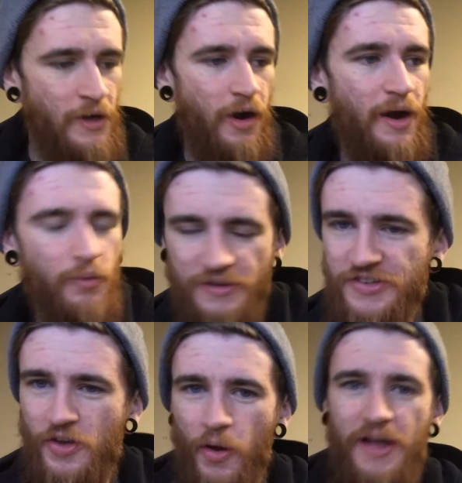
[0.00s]
All right, well,
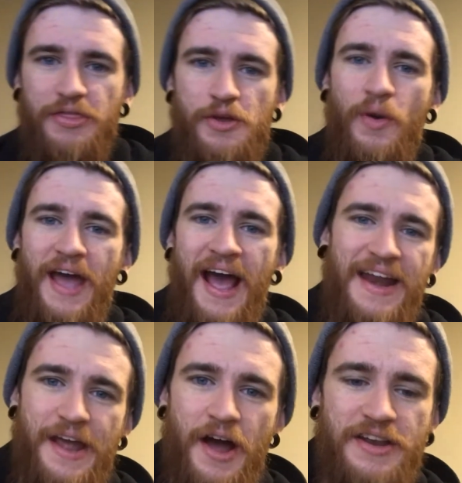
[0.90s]
let's go ahead and throw an
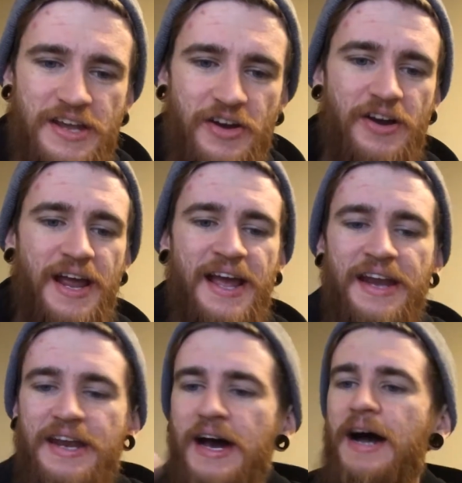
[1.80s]
Addy on here
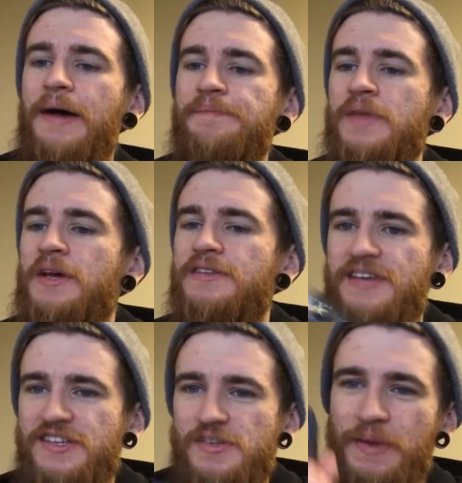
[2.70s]
and
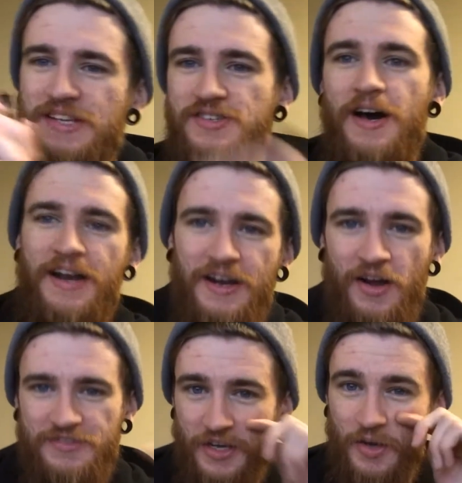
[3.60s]
take some hits on it, and
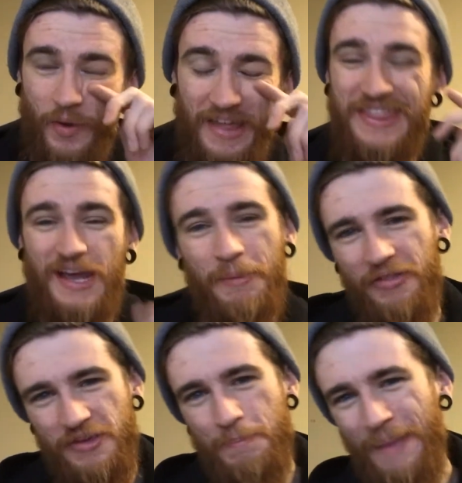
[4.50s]
I'll tell you what I think
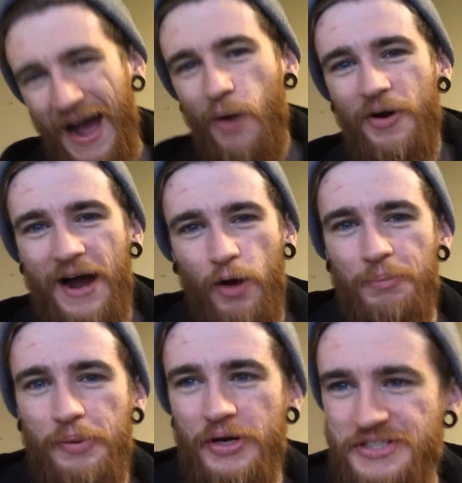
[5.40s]
about the power
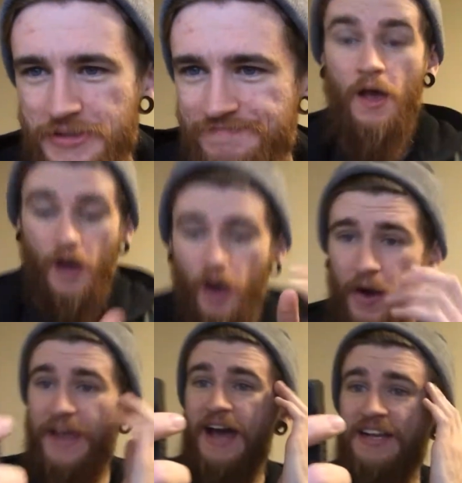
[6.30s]
output. All
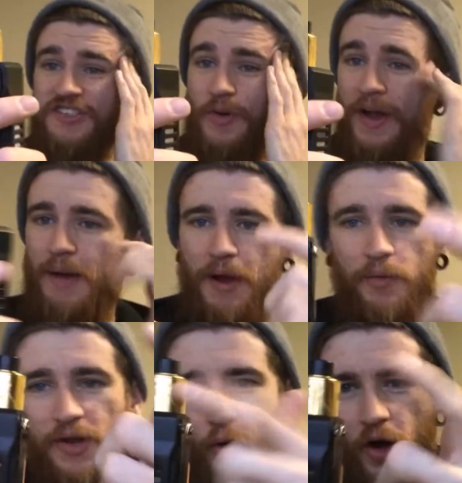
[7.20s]
right, guys, so I got my
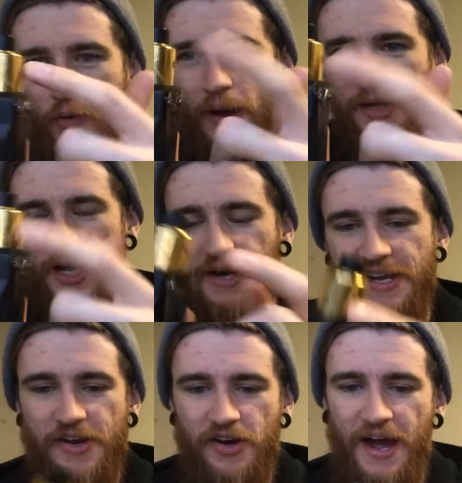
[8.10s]
Recoil Rebel on
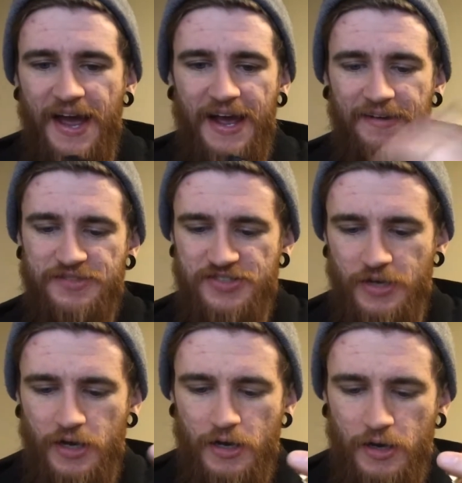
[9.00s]
here. I have
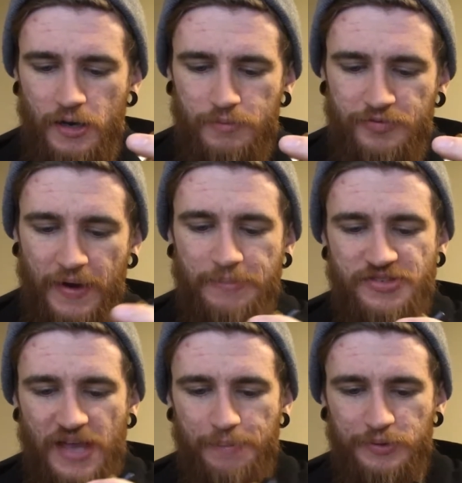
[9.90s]
some frame
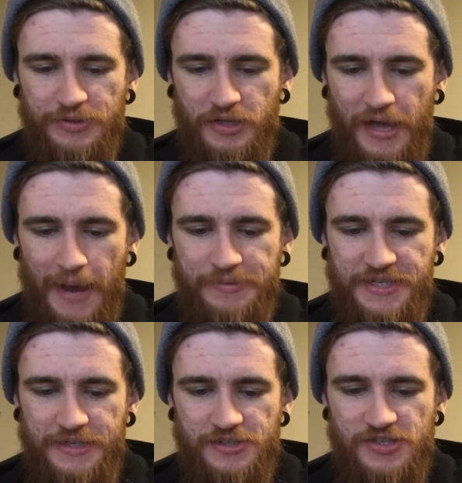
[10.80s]
stapled
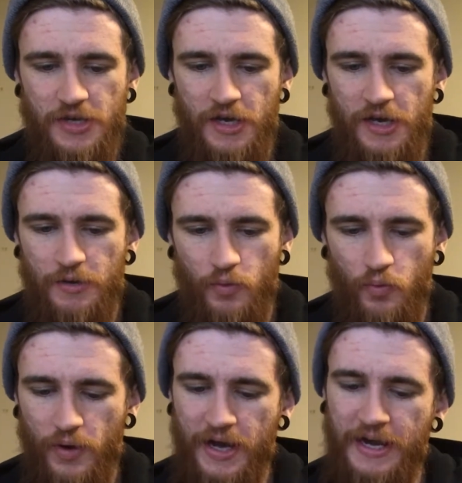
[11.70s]
Claptons,
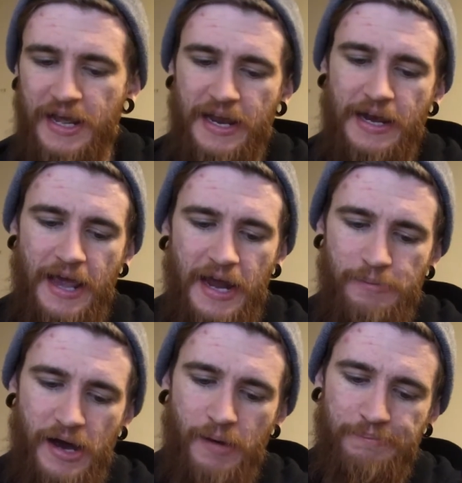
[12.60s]
ringing in at
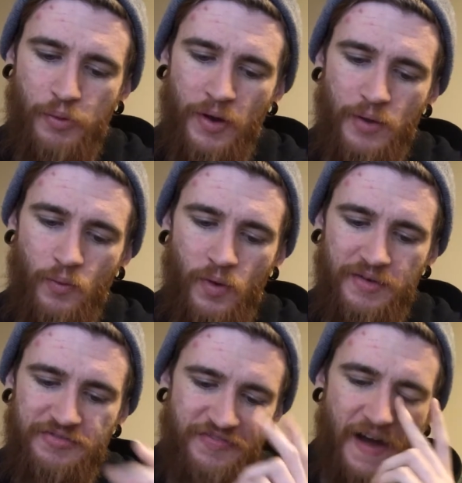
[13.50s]
about
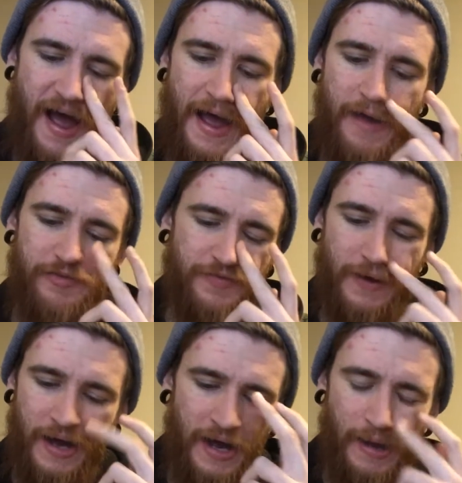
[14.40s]

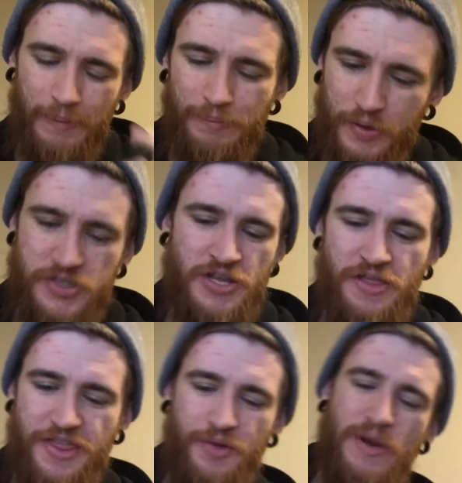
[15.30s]
0.15,
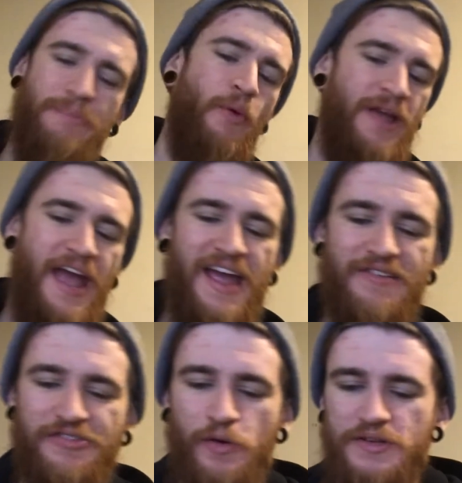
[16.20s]
pushing
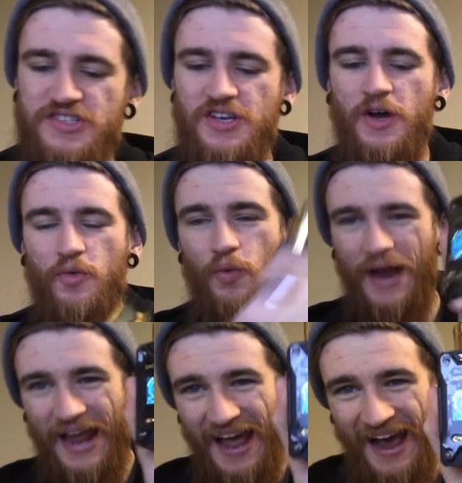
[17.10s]
3.8 volts,
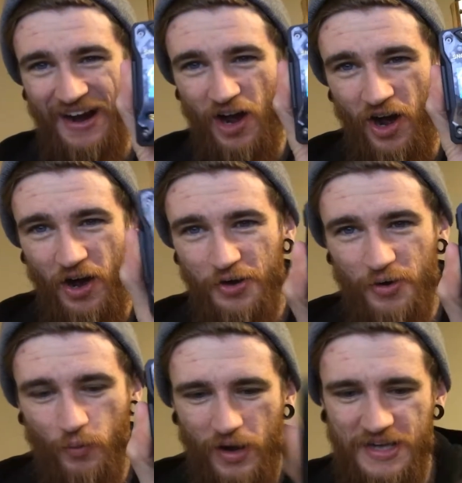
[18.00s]
right at
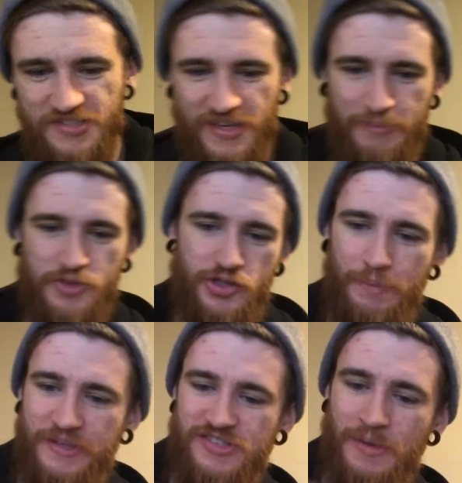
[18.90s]
100 watts. I'm
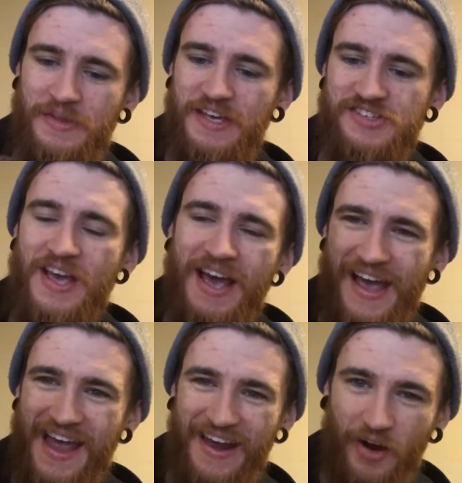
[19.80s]
dripping some of this
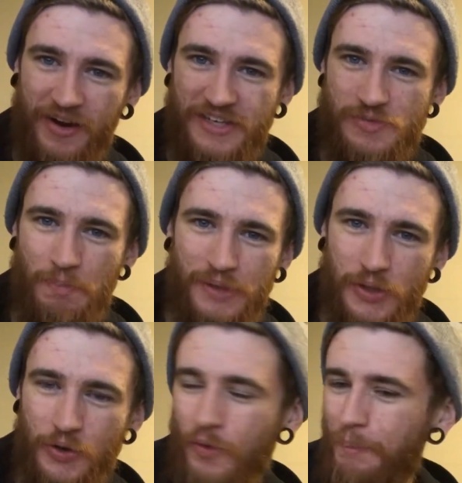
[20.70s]
Anarchist
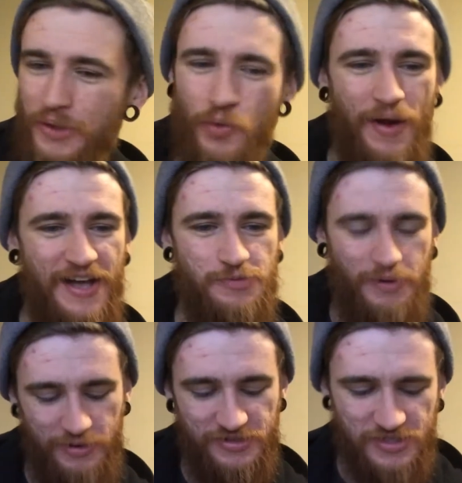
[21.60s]
Blue
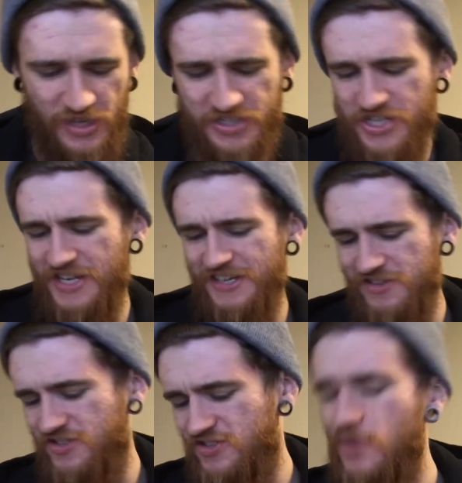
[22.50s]
Raspberry Slushy.
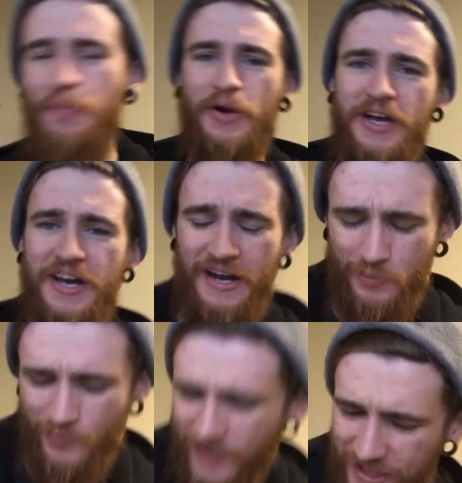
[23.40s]
It's super good. I
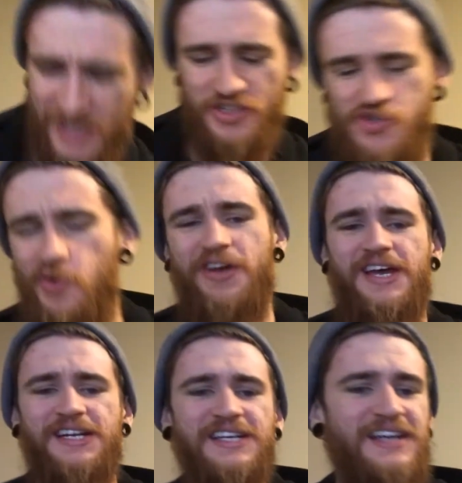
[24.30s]
really enjoy it.